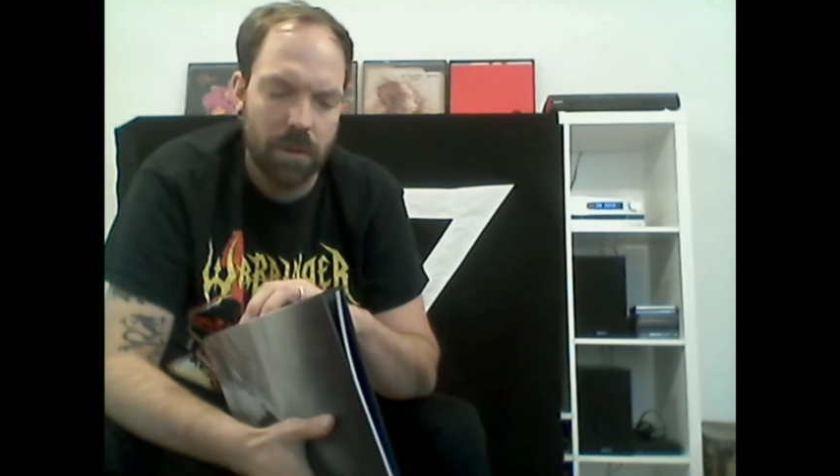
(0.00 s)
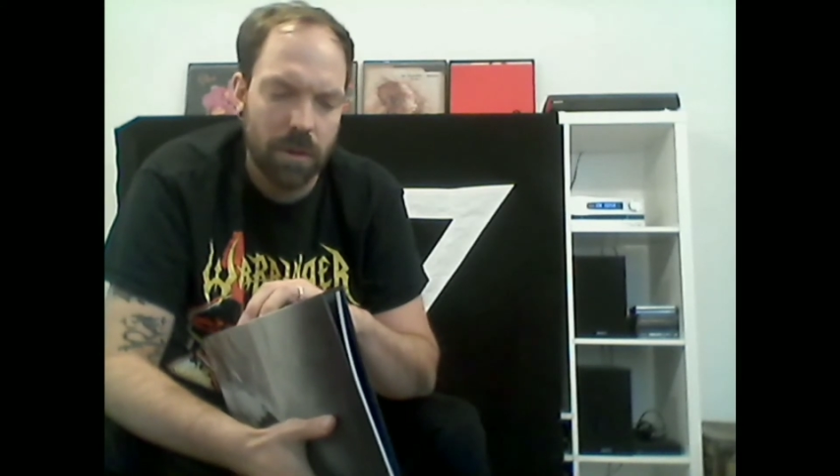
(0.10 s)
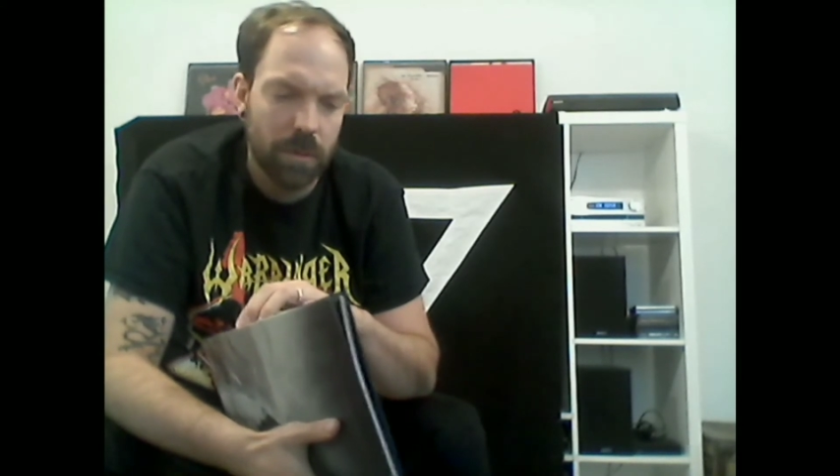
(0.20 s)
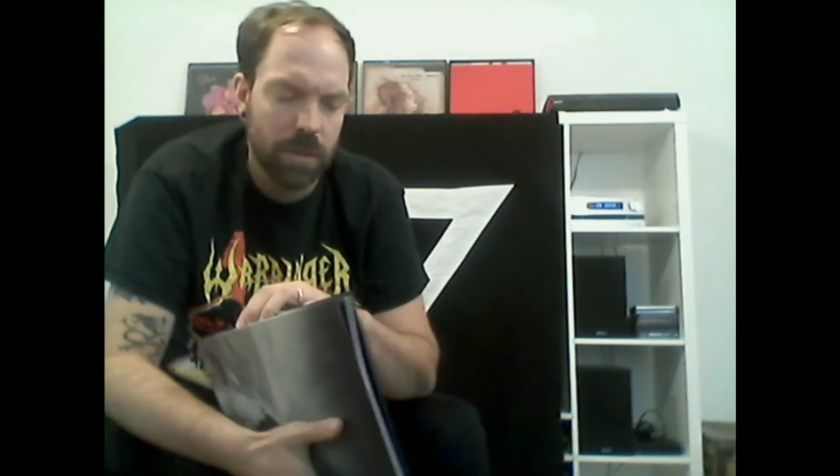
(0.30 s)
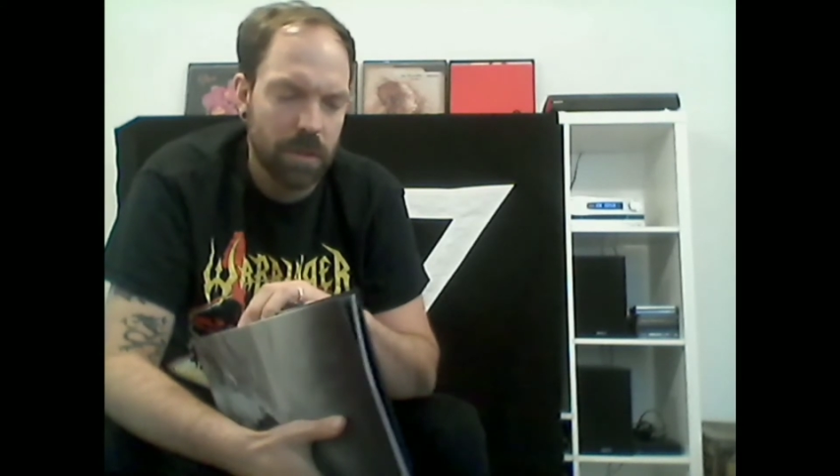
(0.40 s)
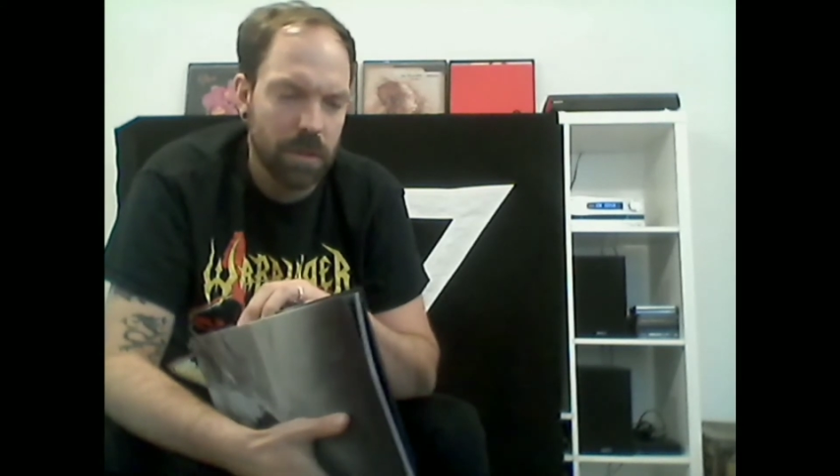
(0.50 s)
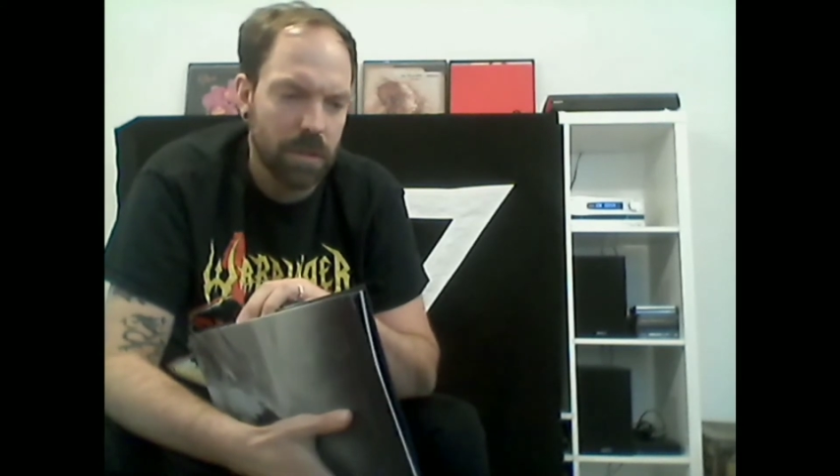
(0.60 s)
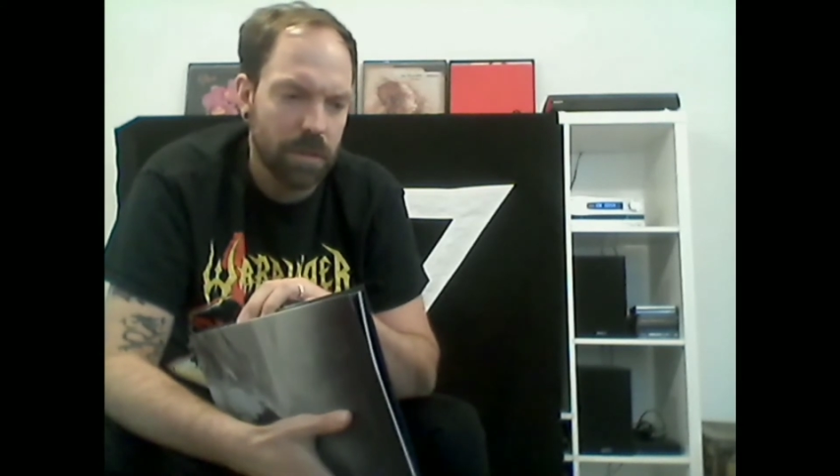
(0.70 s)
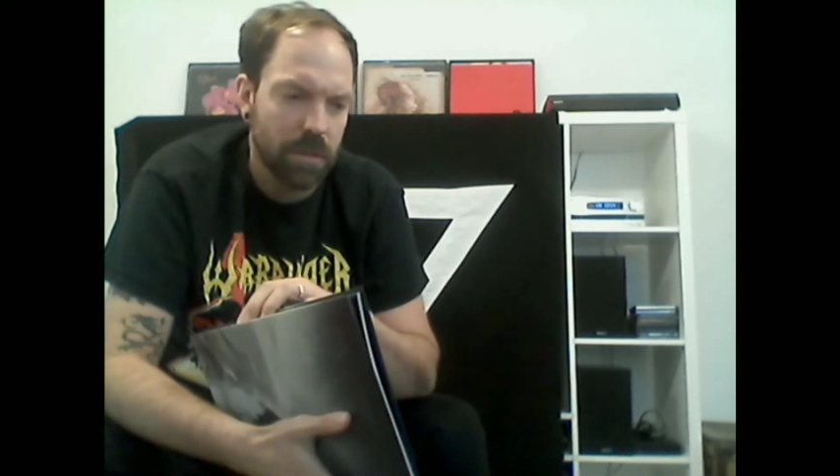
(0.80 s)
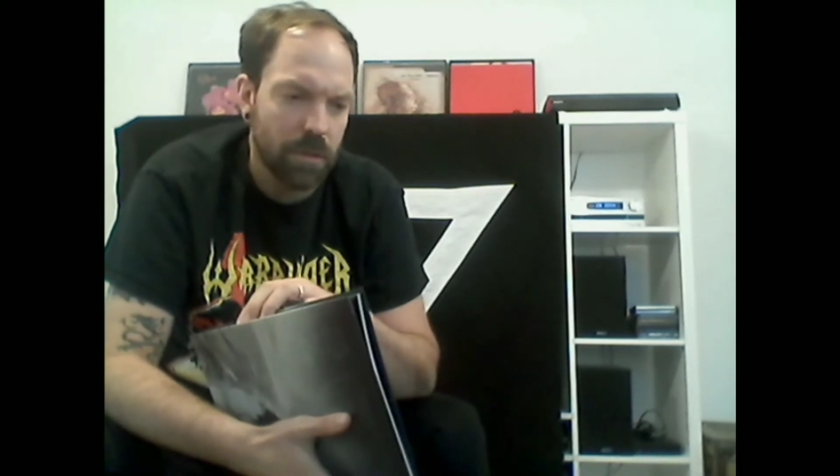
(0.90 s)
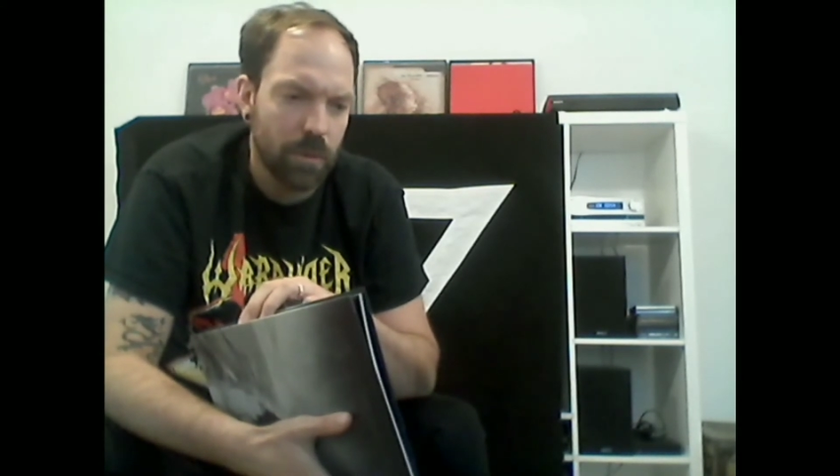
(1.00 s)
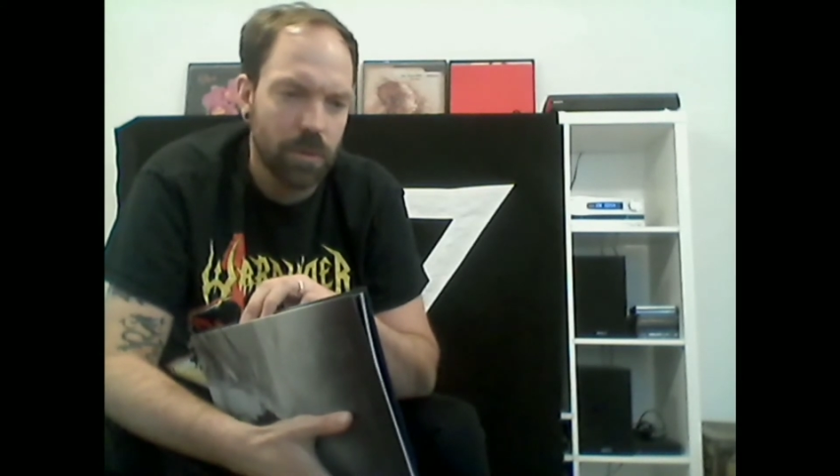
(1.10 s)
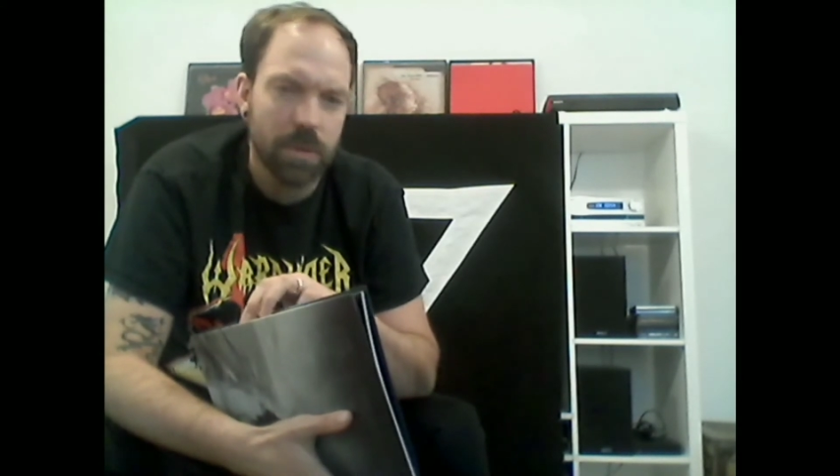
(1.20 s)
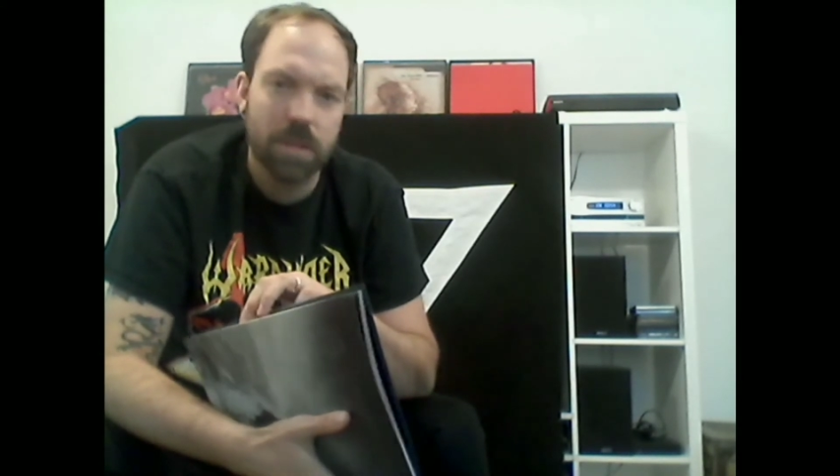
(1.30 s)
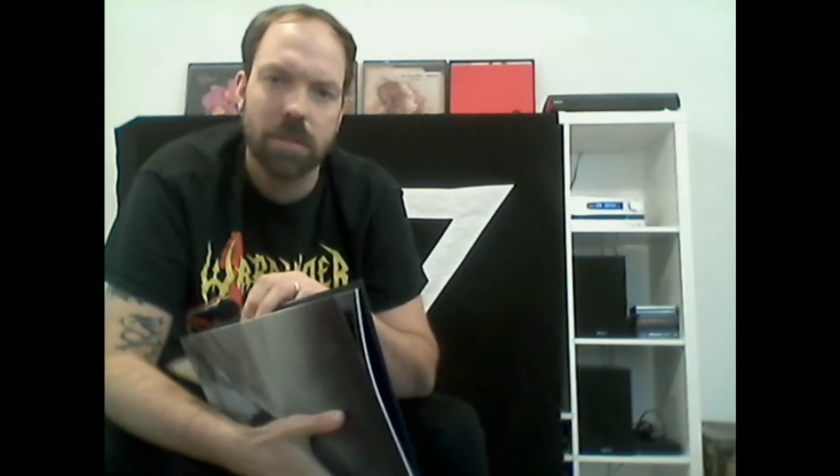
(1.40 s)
horrible, cruel